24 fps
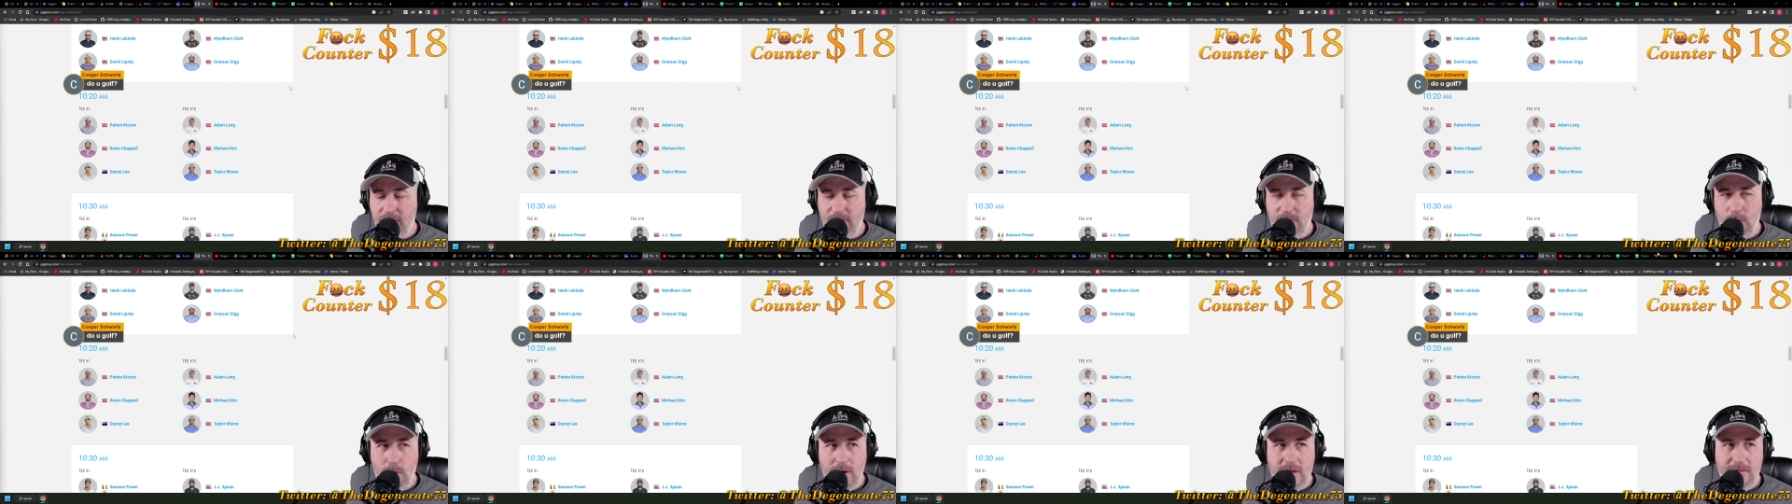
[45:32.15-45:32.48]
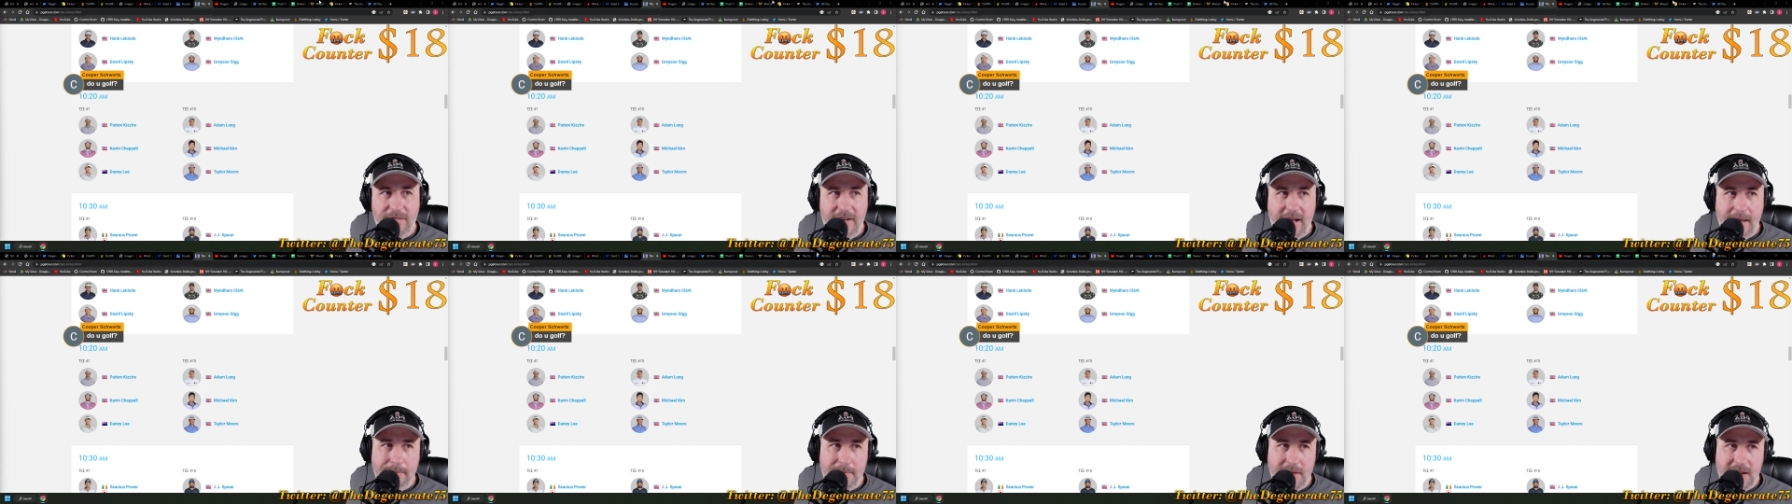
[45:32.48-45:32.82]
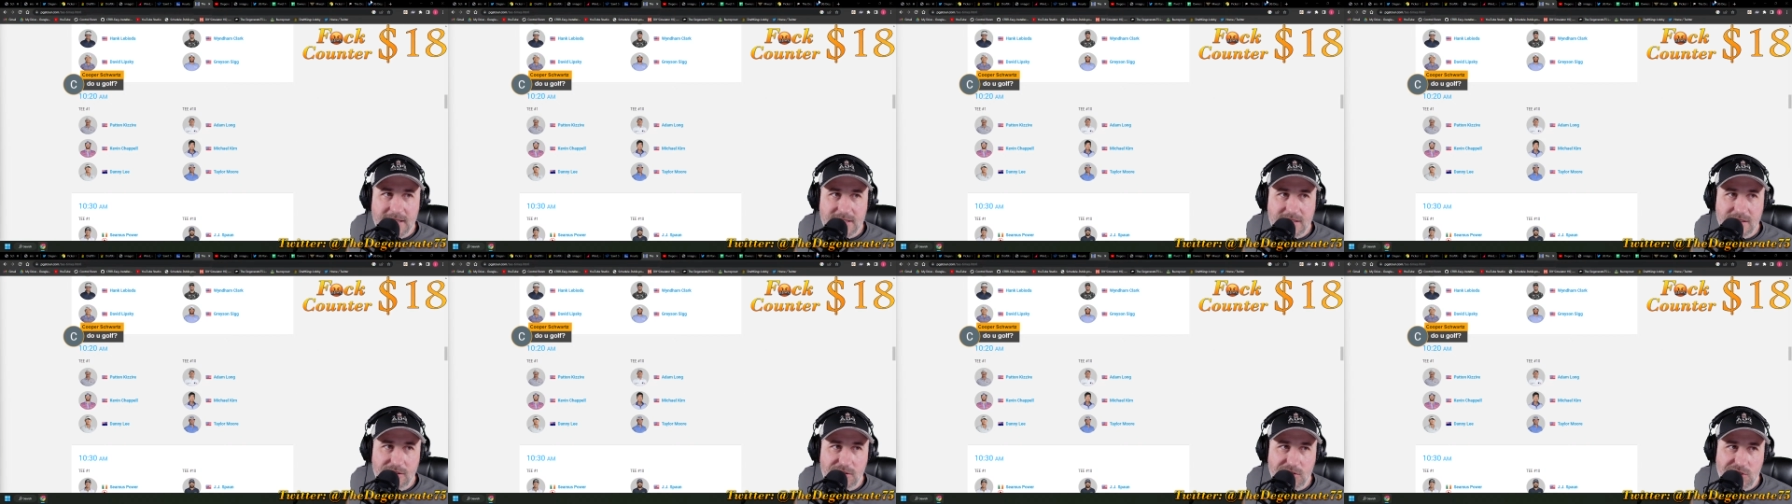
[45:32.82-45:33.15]
45
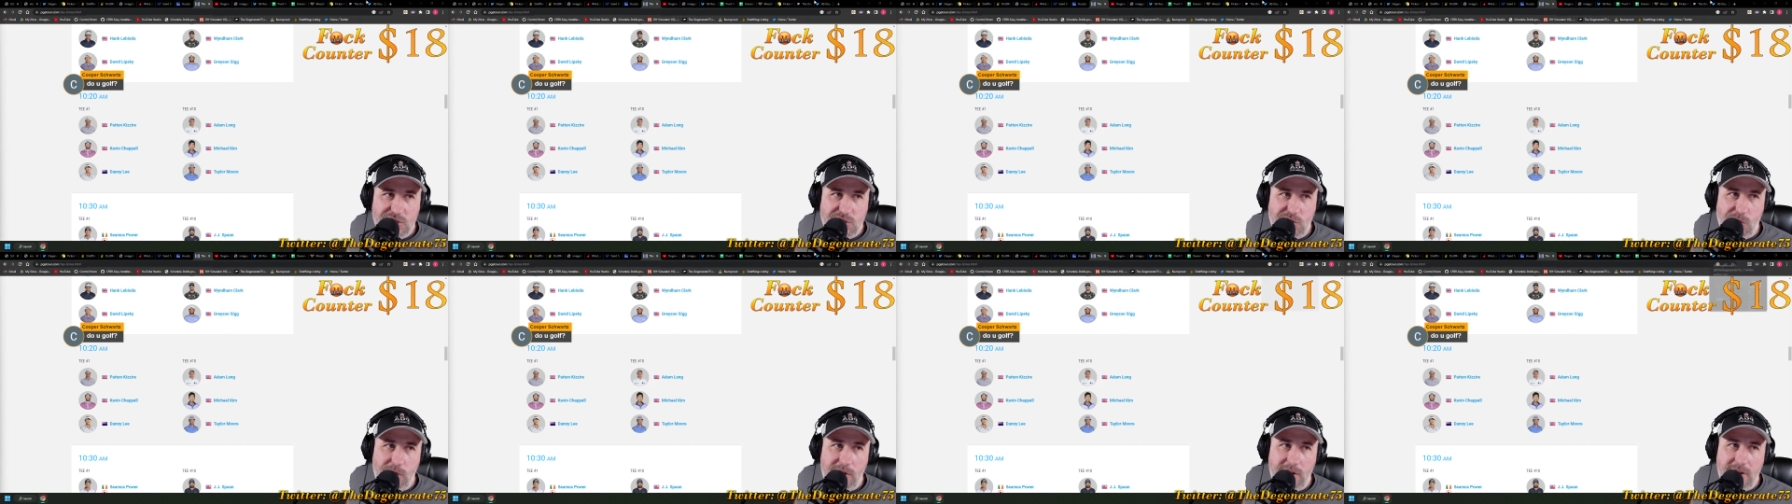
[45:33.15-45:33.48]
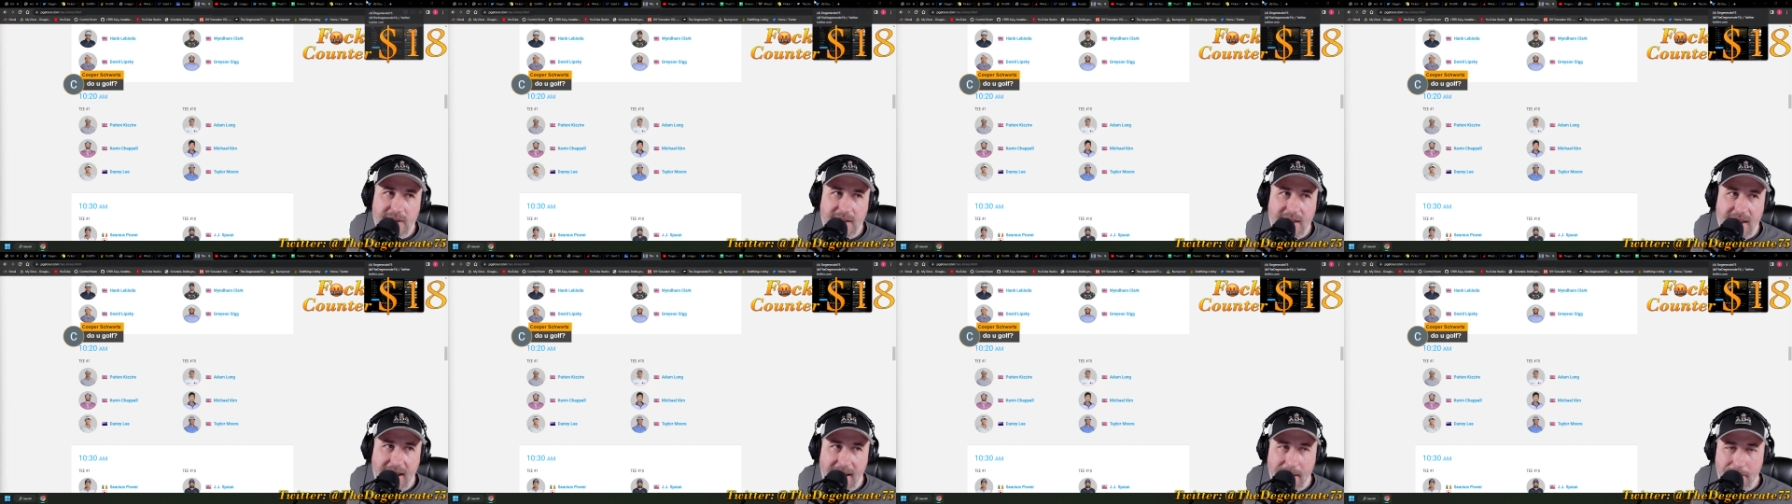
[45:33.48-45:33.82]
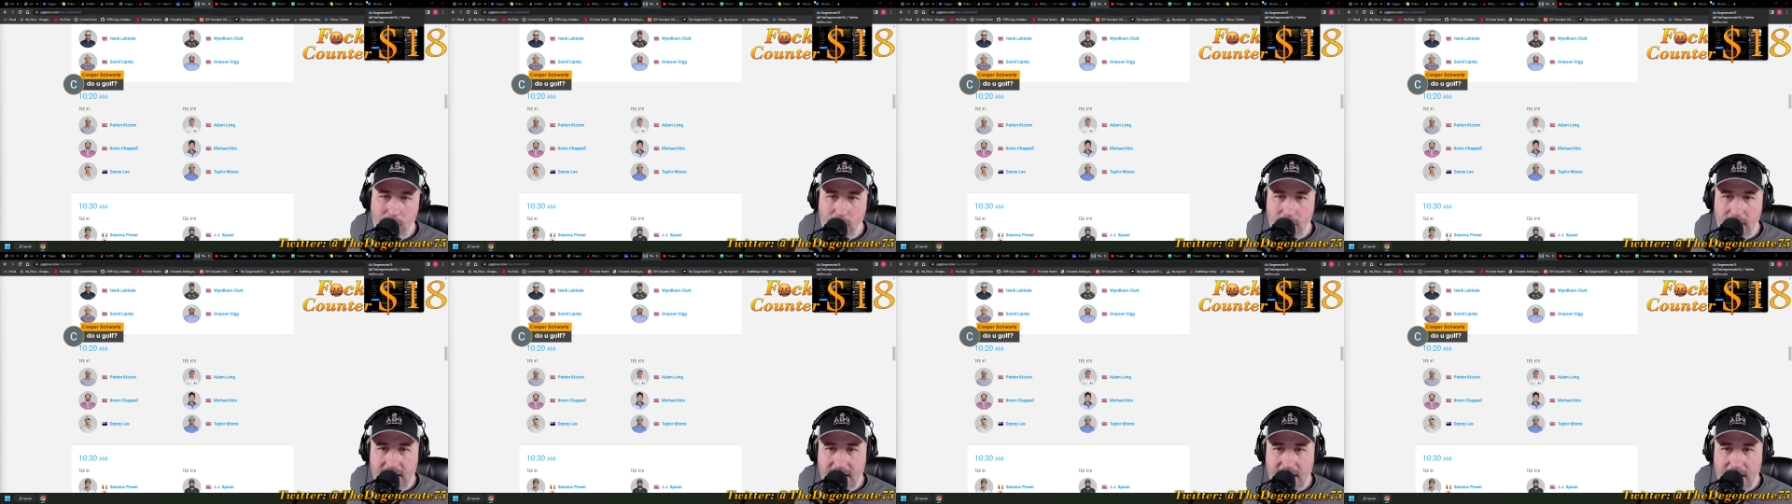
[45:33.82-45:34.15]
minutes, a little shorter tonight,
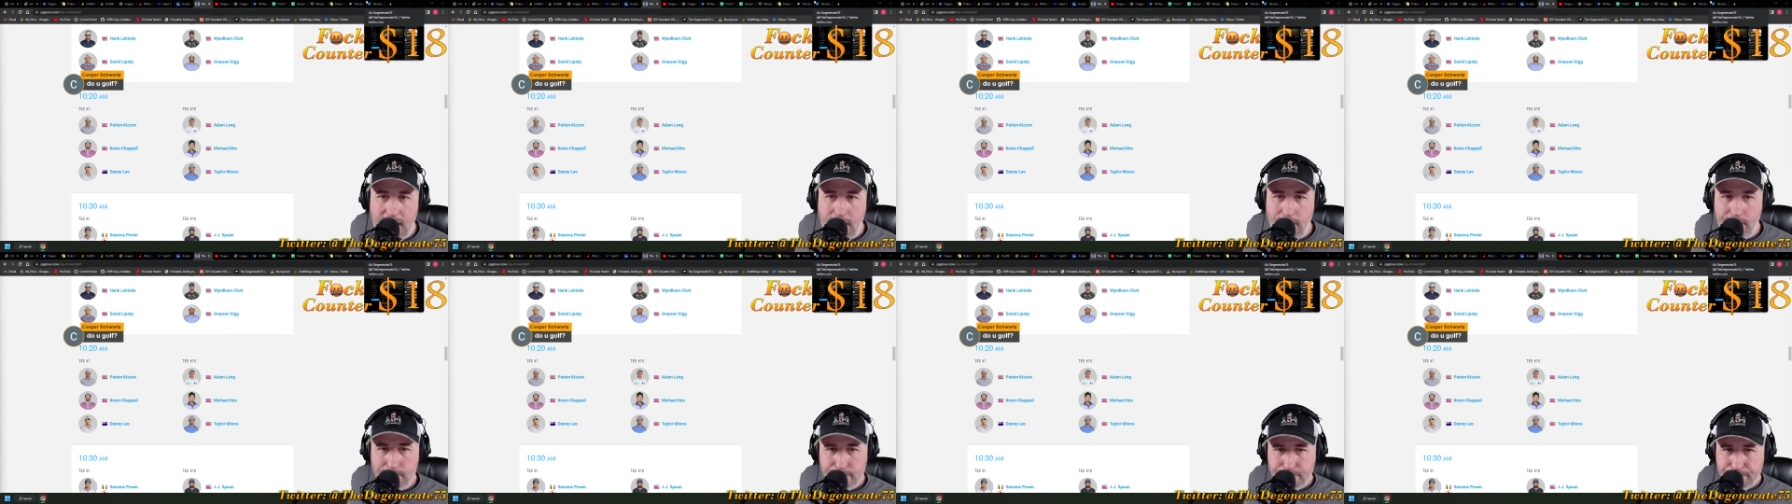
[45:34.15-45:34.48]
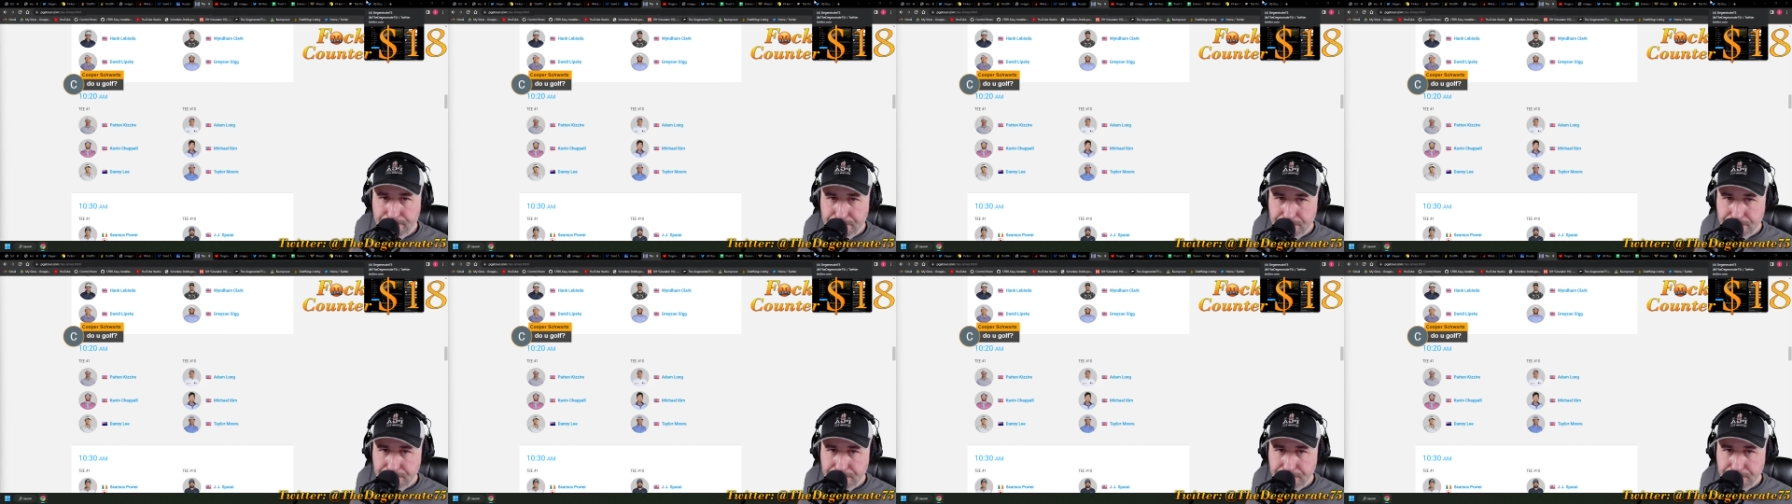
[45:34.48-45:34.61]
but what are you gonna do?